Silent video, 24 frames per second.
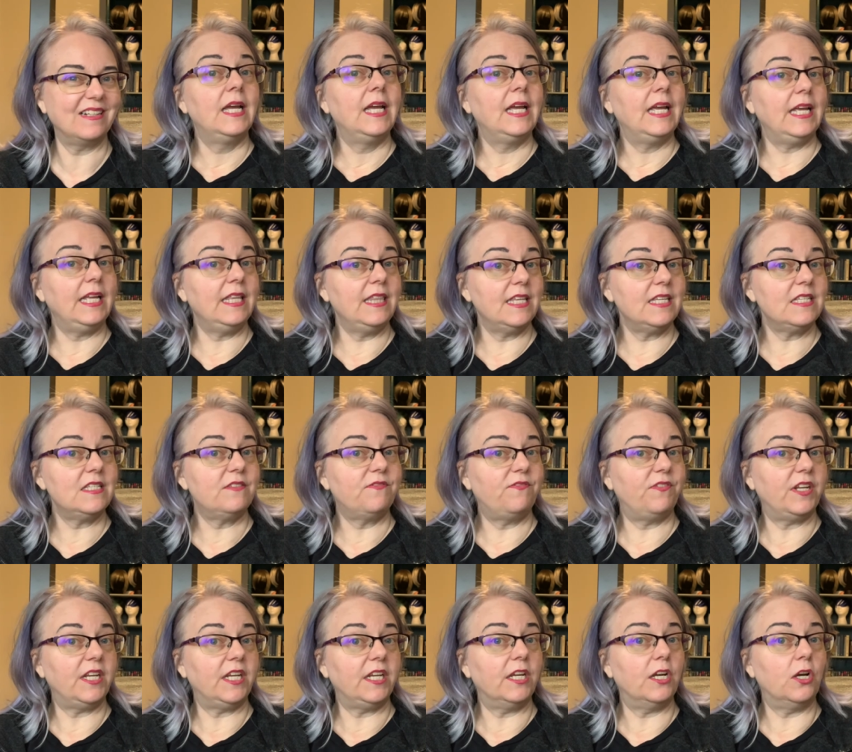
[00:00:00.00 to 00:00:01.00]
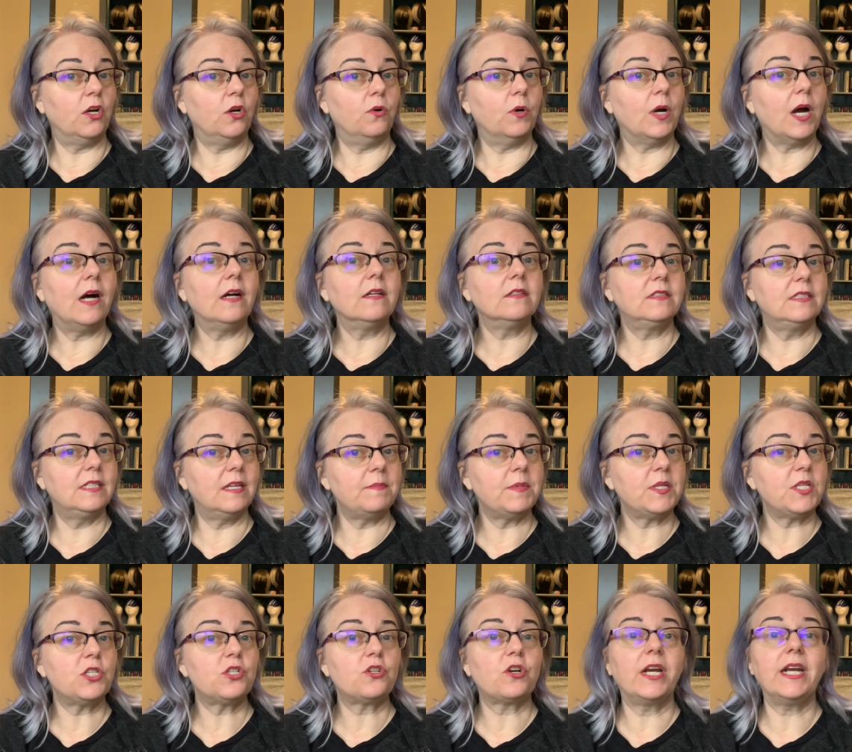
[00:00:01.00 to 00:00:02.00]
In this video, I'll
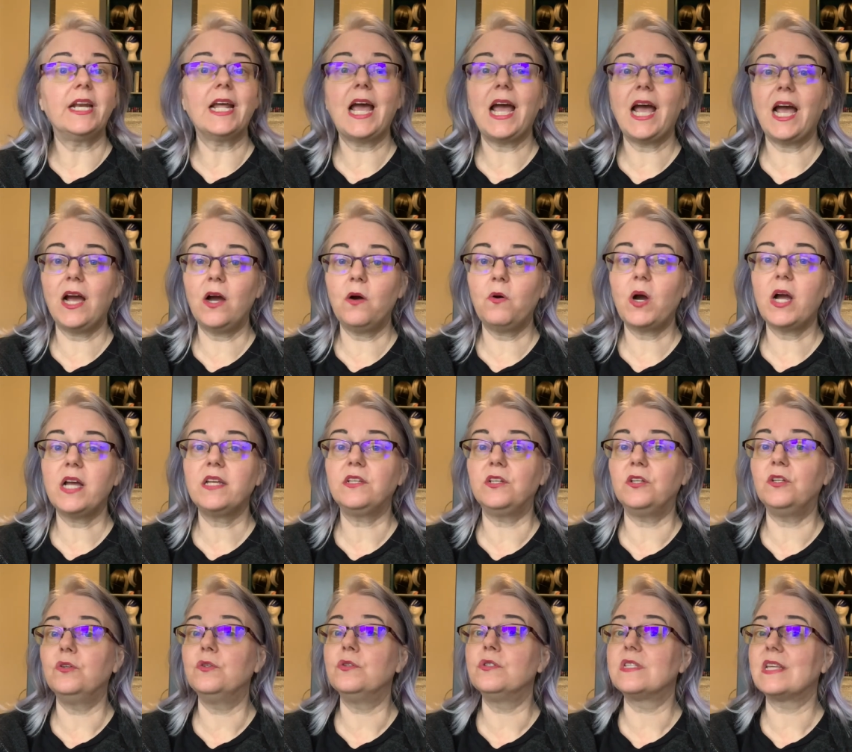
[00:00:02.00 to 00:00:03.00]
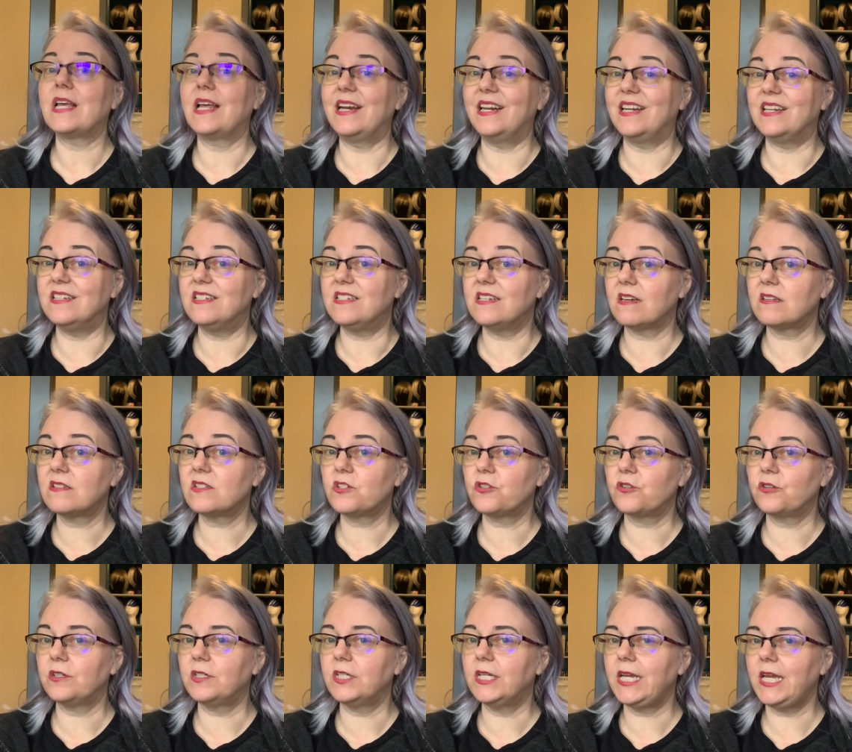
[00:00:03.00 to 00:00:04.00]
demonstrate how I use an
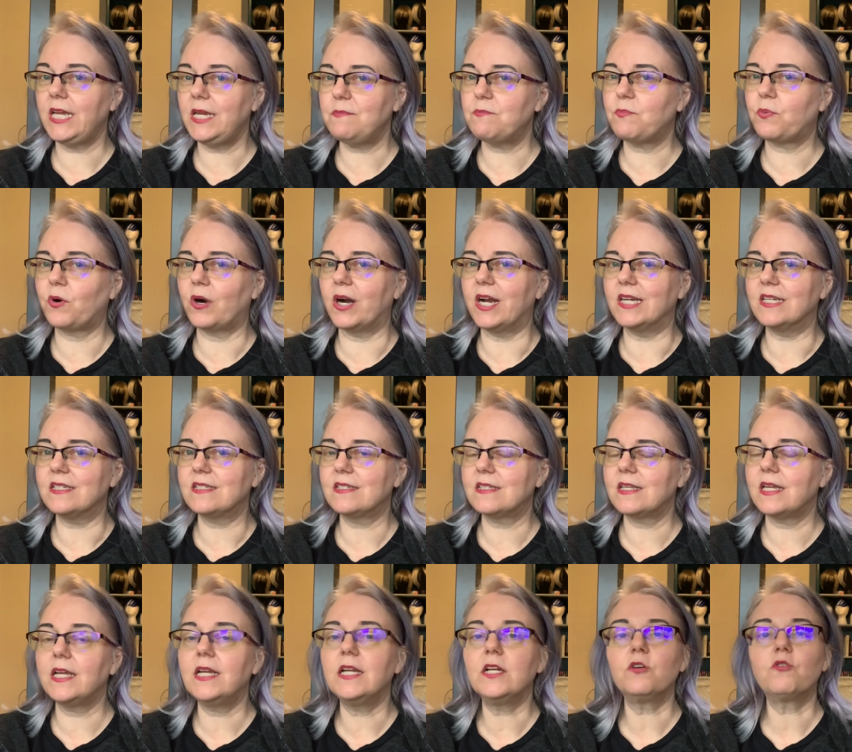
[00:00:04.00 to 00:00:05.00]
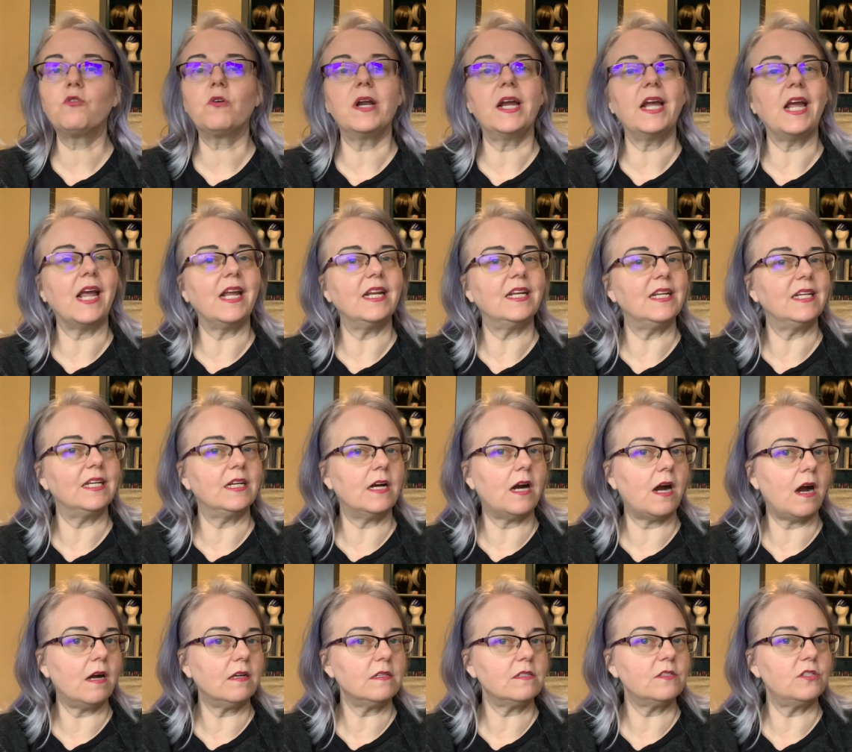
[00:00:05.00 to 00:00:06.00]
industrial heat press in creating
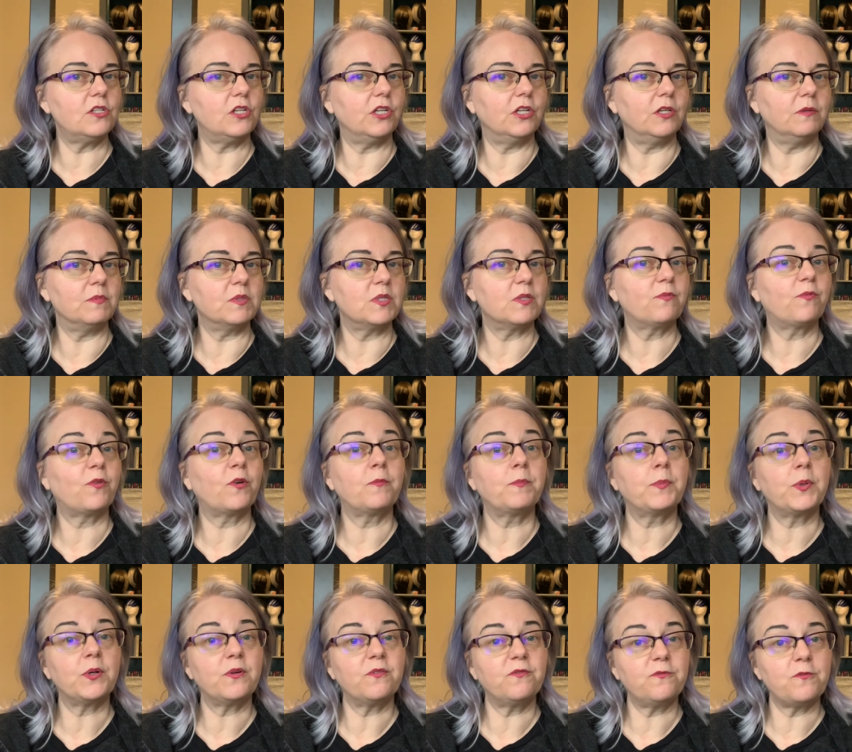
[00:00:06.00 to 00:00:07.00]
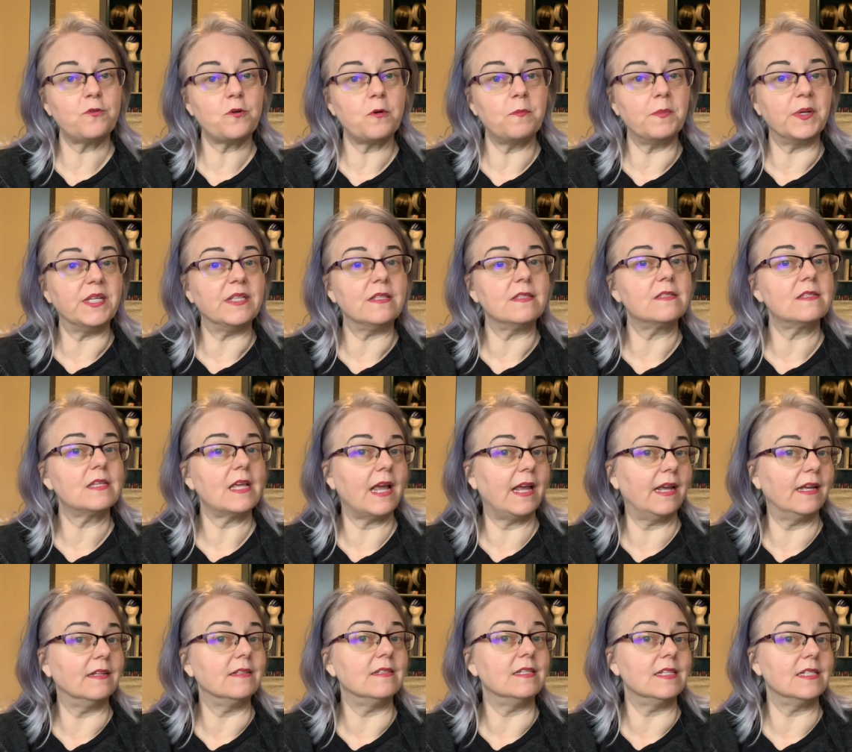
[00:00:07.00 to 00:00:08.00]
costumes for performance
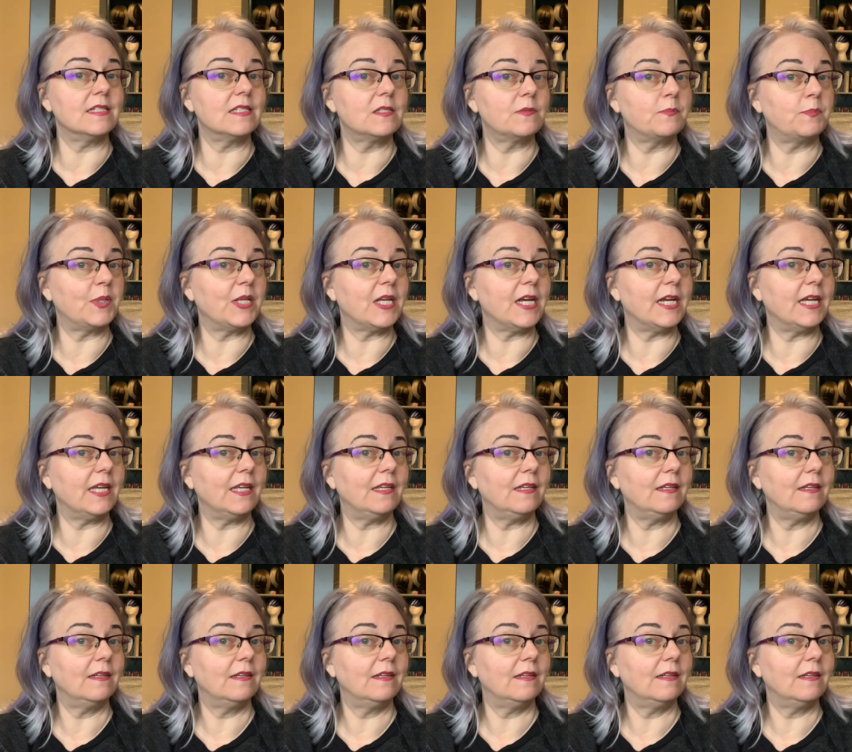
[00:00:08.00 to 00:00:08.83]
and display.